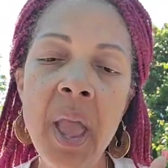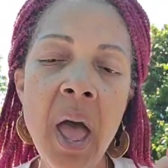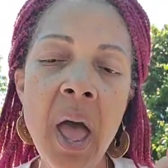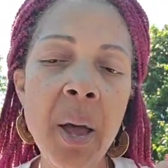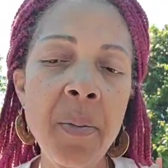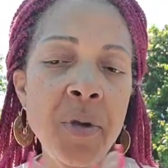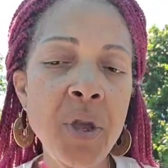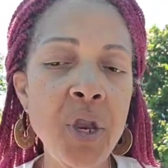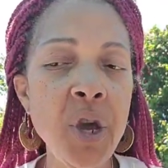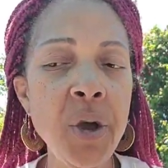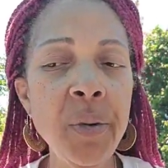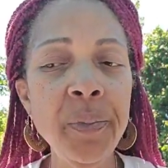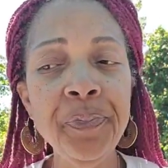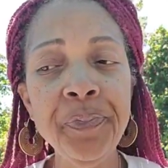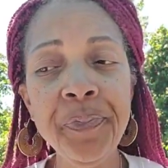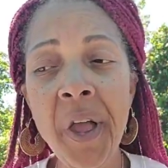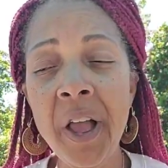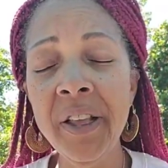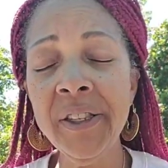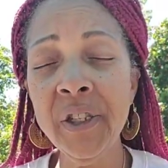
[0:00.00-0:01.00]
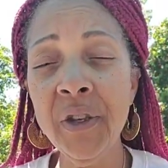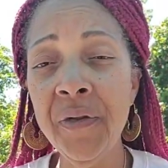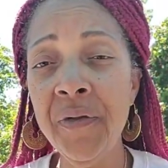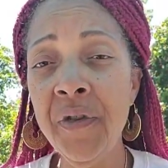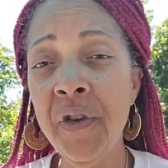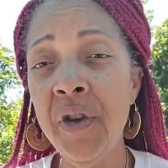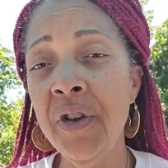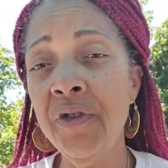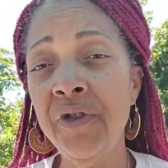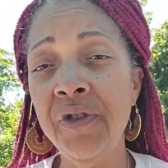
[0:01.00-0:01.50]
also
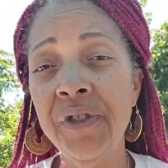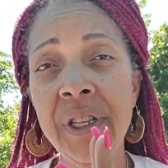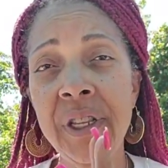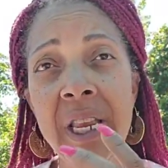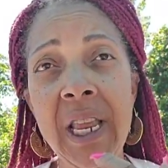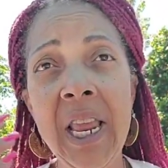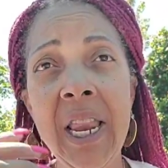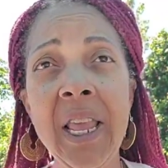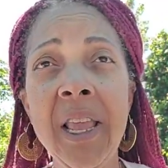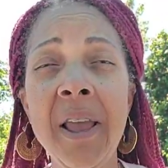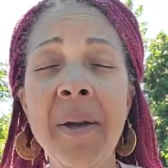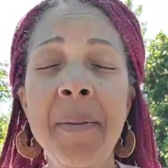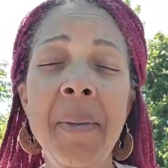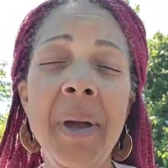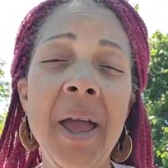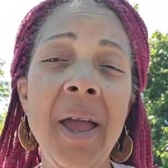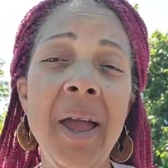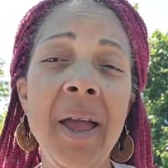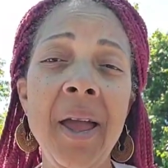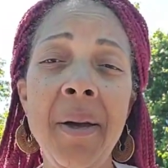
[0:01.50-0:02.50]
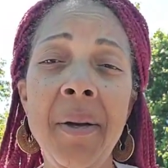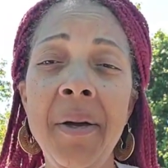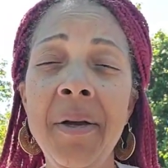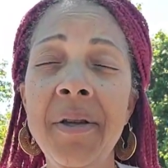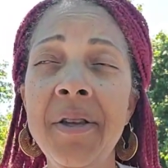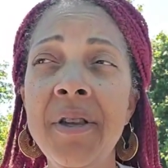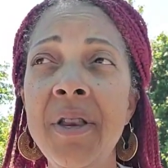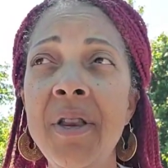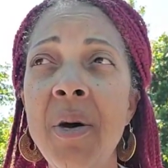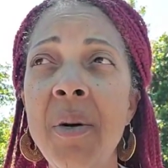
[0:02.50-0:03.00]
if you're interested in any of my,
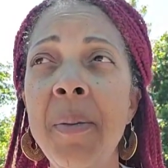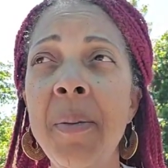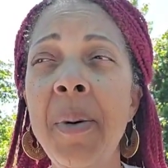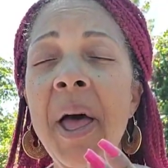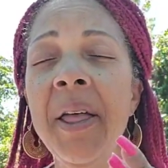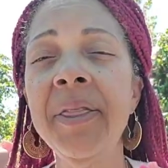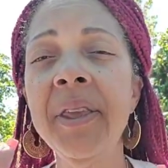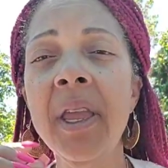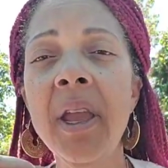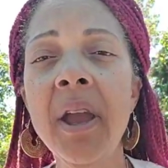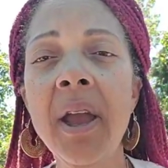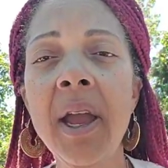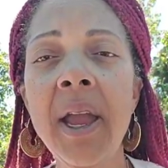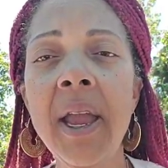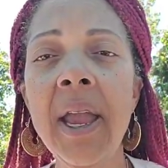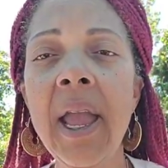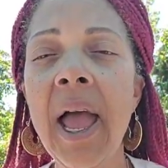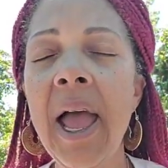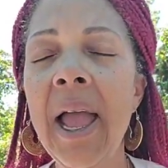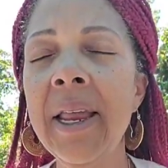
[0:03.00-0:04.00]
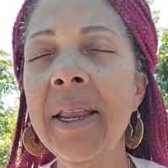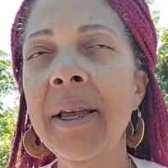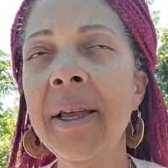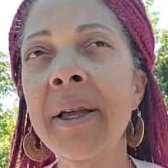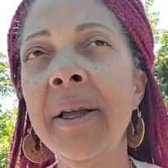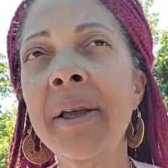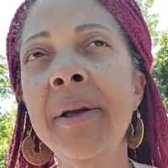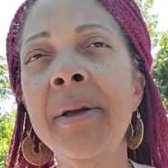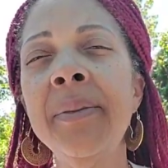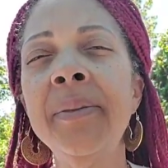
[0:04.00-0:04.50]
apothecary
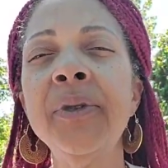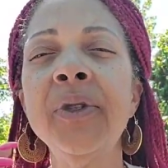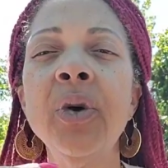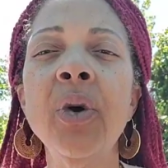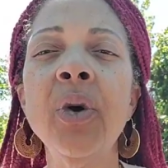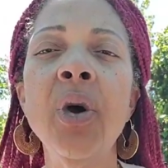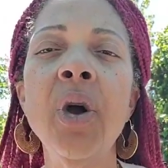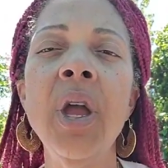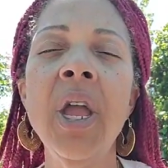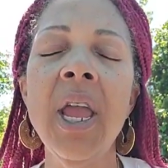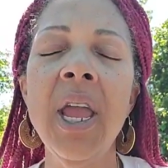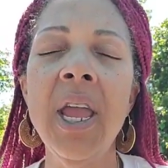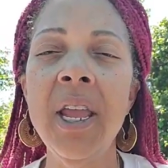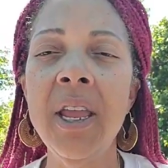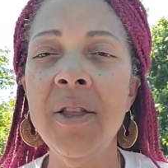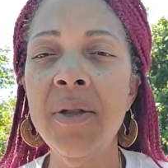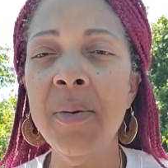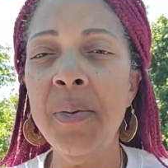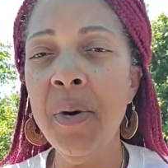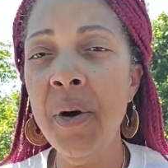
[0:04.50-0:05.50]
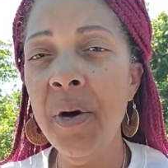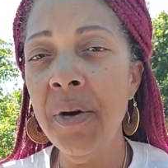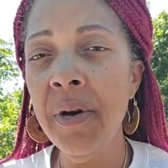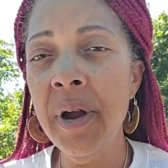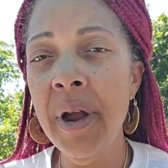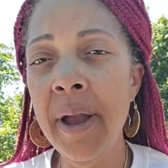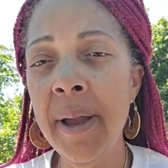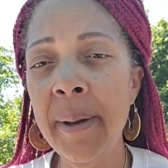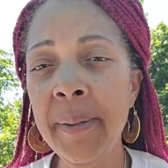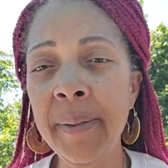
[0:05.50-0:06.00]
items or any of the
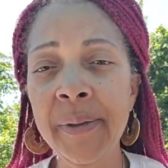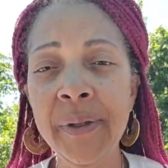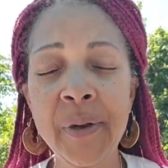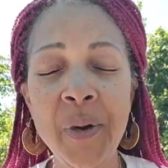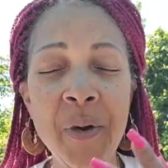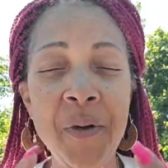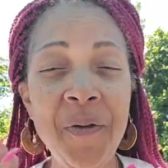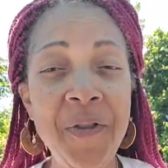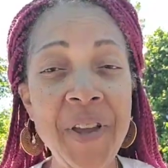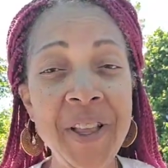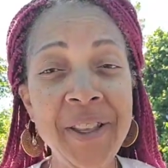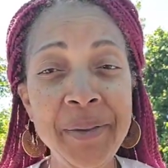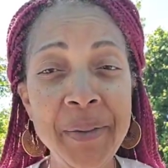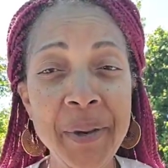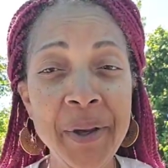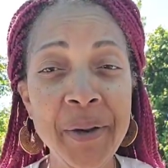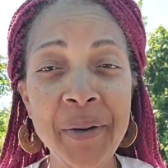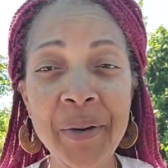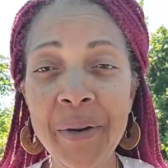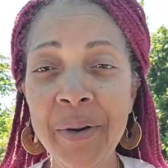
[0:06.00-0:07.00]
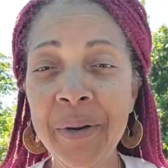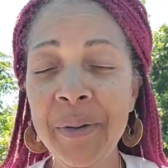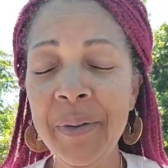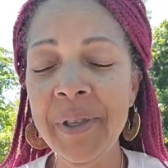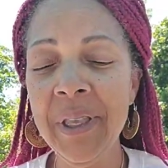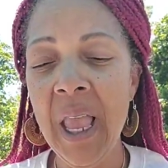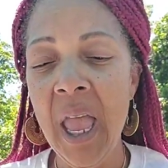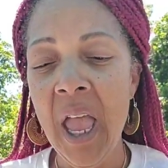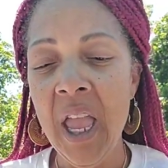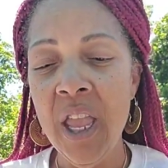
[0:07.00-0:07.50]
programs or Facebook
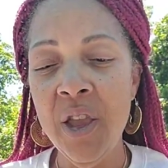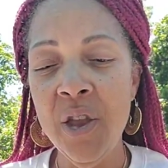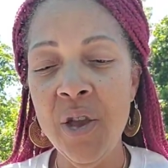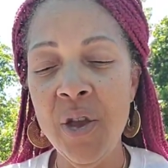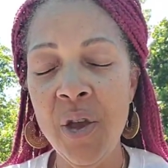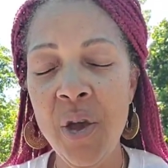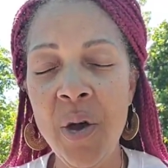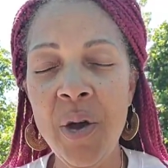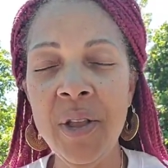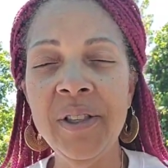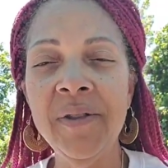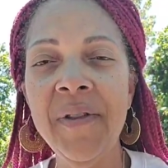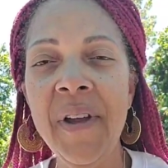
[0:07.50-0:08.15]
groups, you can go on